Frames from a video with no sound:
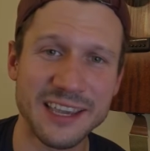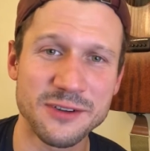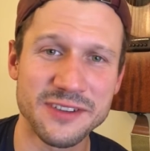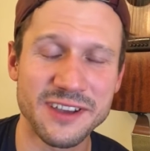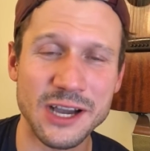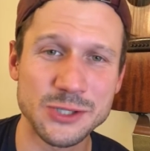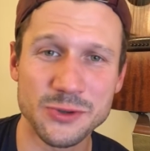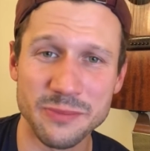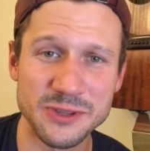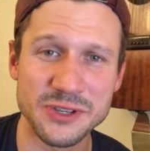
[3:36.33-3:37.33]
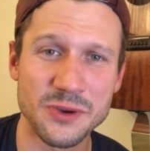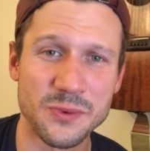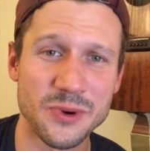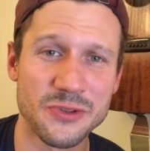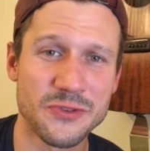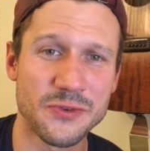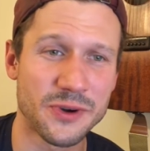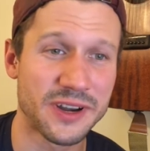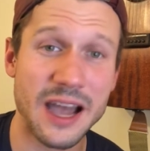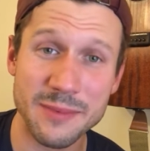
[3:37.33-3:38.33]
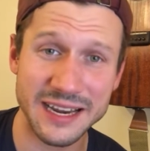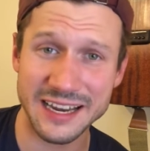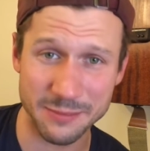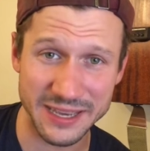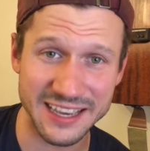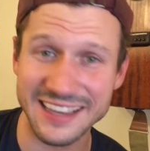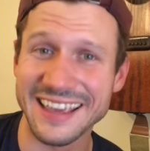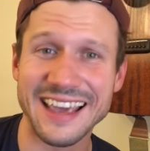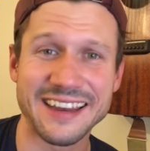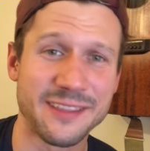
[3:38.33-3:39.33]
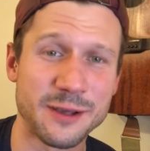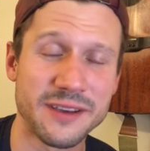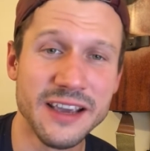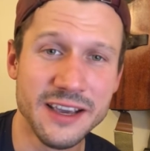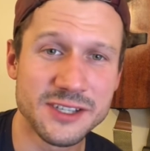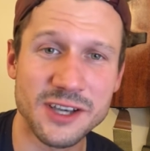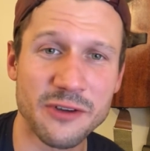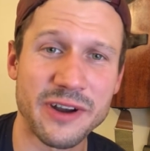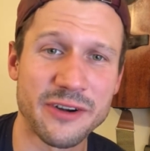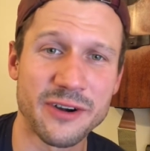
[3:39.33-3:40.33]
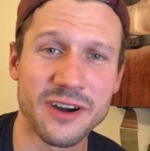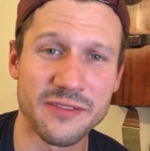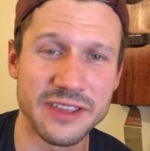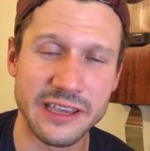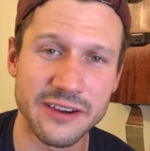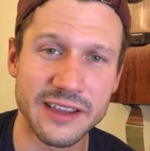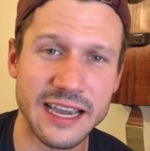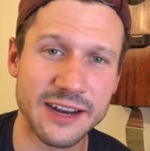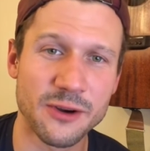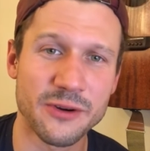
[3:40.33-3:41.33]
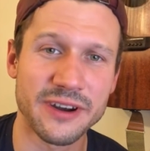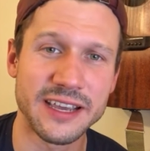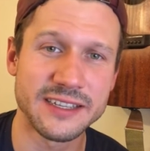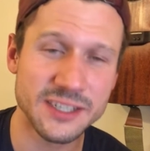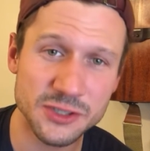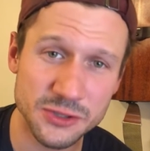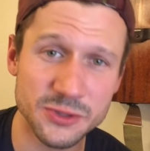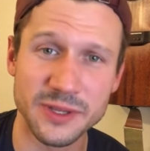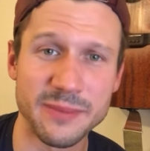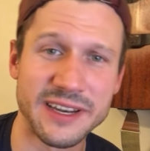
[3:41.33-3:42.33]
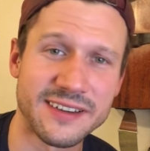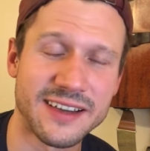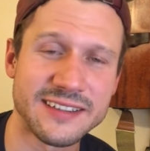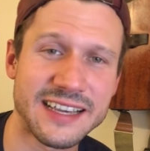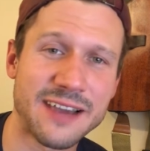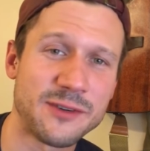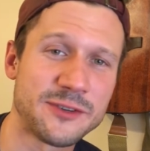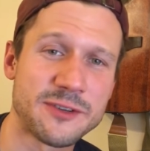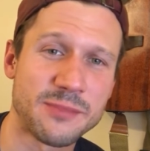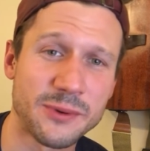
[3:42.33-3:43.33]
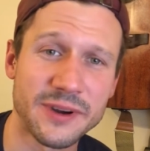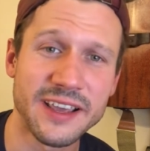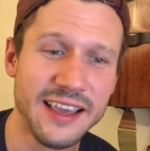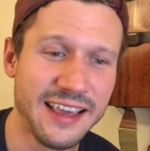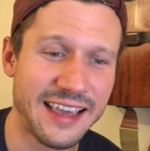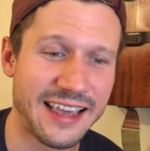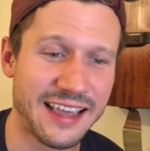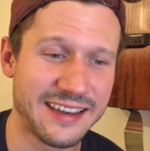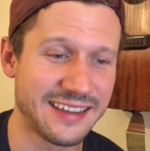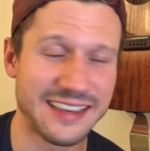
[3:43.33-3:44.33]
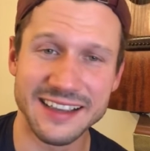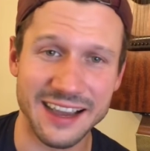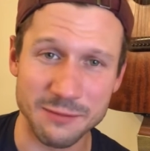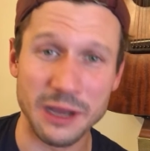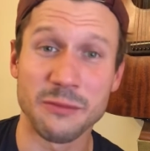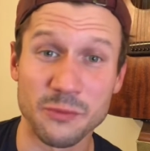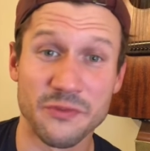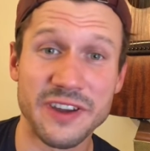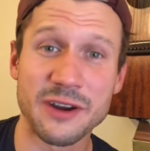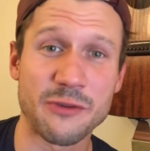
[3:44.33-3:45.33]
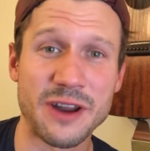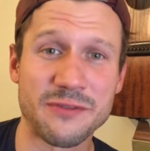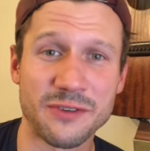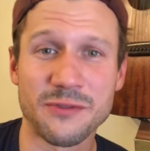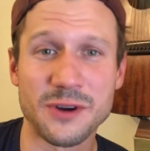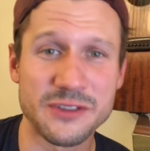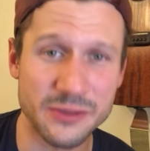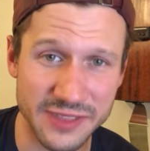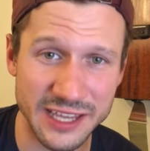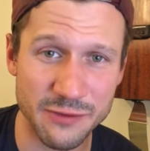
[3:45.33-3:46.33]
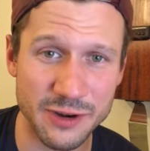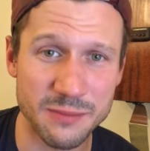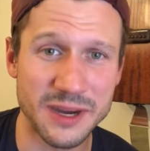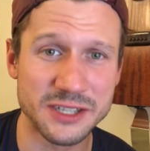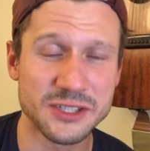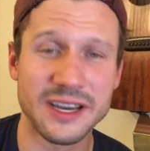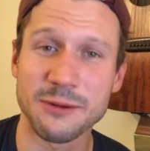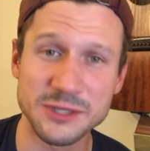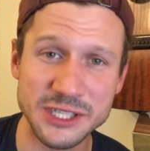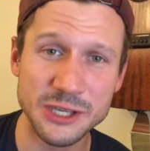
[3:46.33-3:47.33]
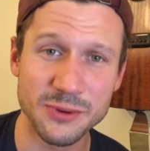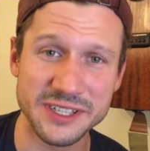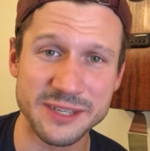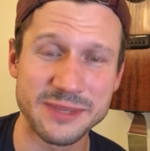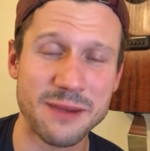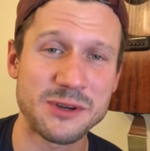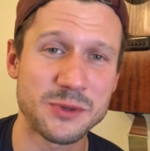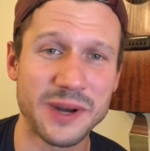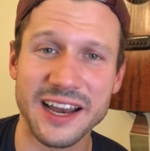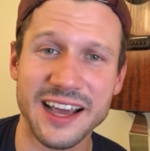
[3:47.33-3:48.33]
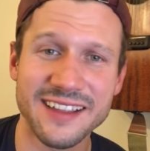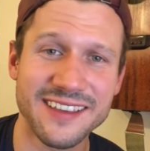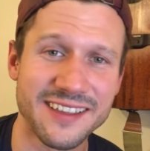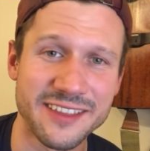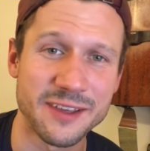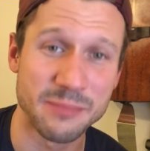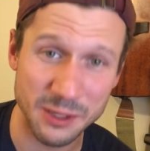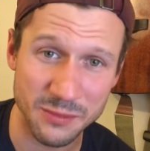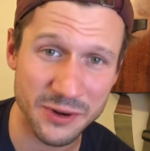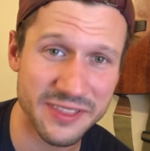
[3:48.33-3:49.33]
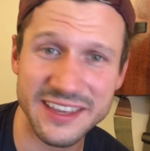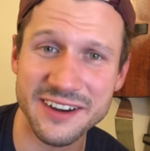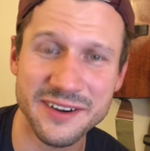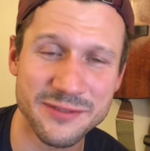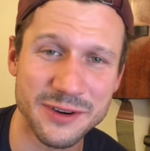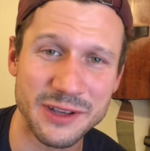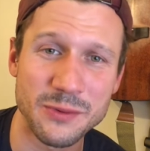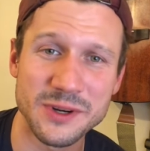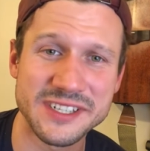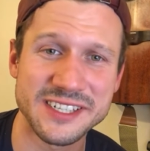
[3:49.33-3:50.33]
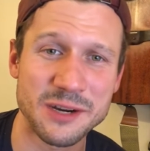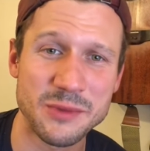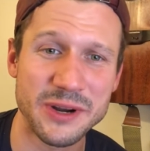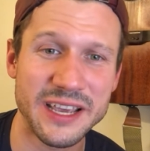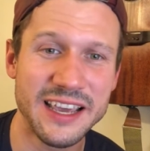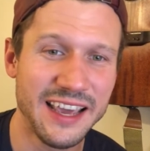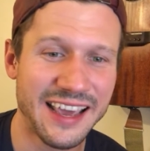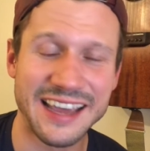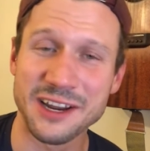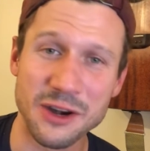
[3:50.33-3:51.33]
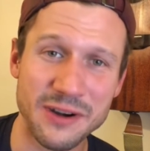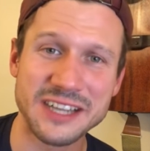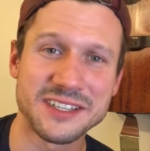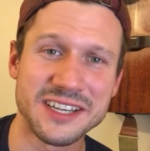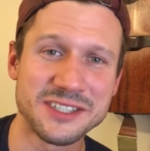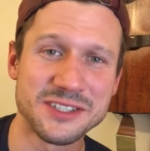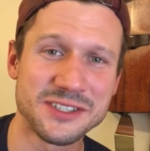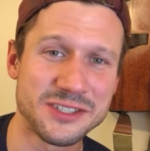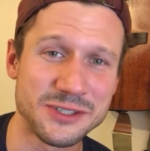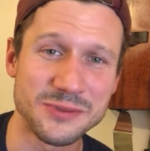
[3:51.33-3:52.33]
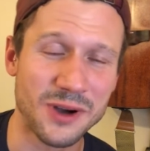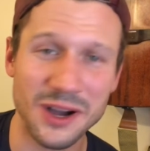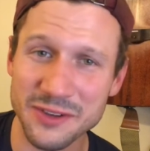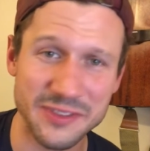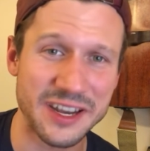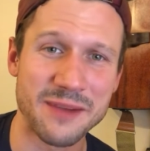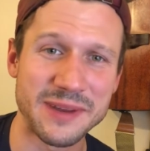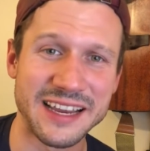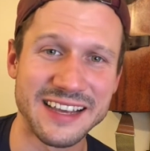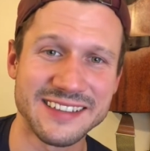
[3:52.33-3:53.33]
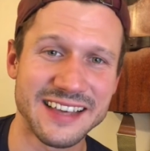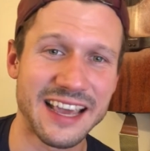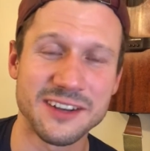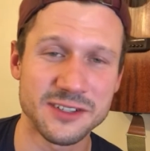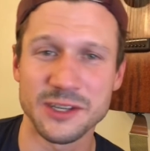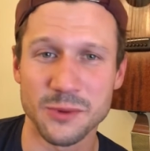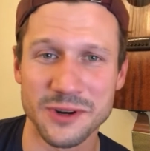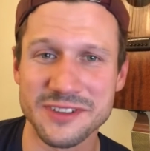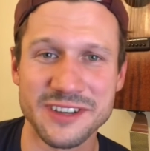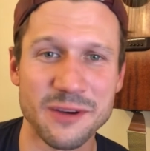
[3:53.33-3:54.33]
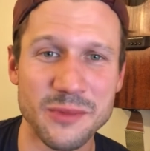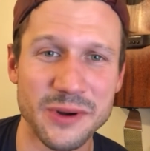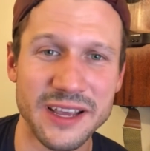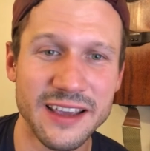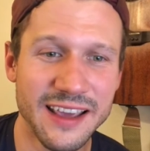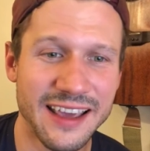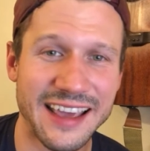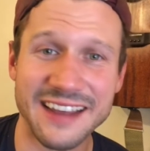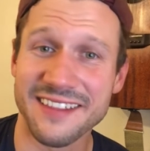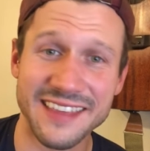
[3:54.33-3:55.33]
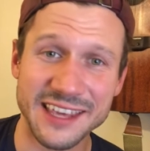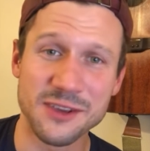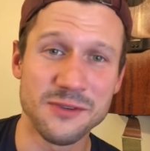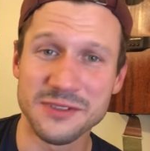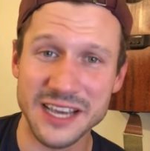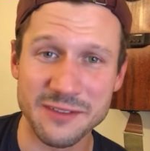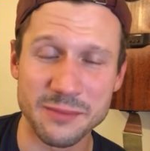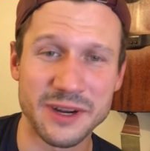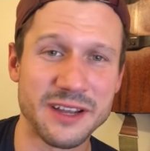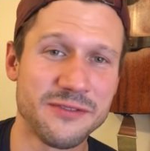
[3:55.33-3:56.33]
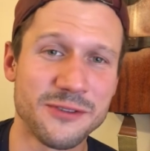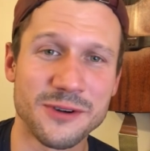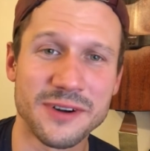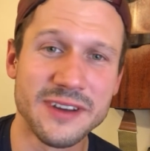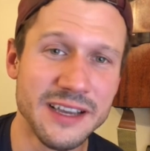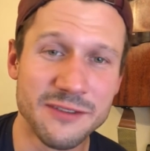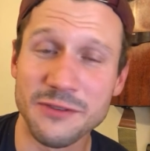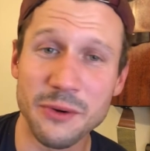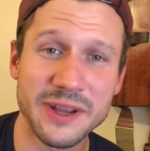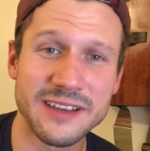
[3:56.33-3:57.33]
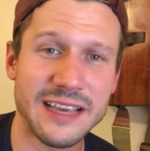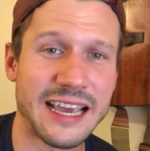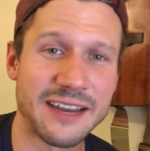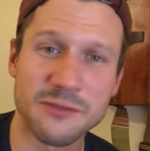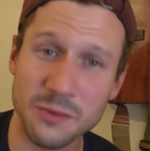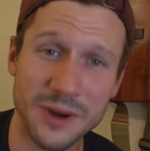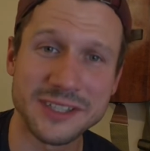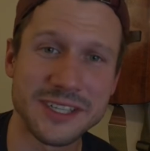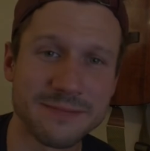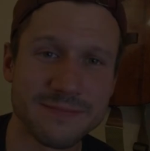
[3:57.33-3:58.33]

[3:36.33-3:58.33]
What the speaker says: To the Oshawa Music Awards for nominating me again in the Songwriter of the Year category. It does truly mean a lot to have your support, and I'm very grateful for it, so thank you very much. I will see you on September 29th at the Biltmore Theater for the awards ceremony, and congratulations to all of the nominees and to the awards ceremony, and thank you to everybody for voting and for watching.